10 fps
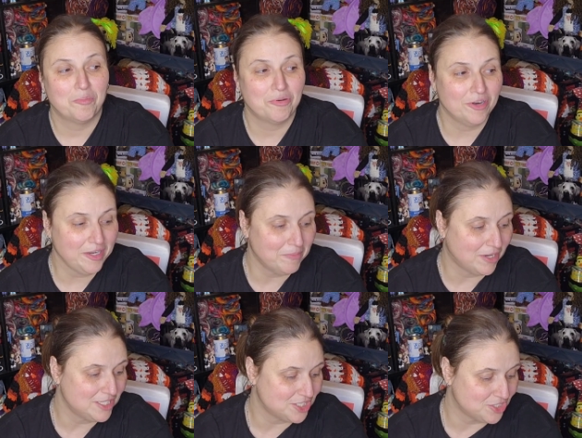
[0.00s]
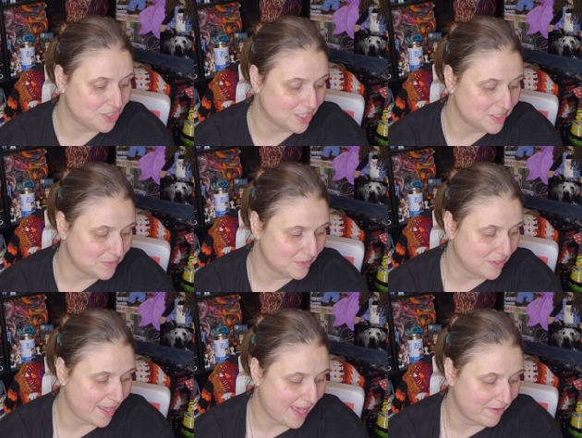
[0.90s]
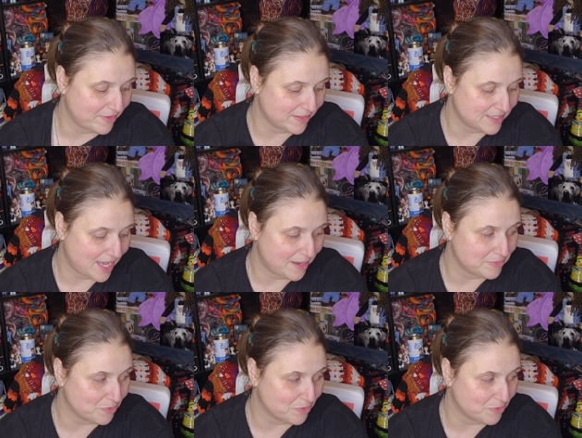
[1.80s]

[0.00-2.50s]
pretty much just having the time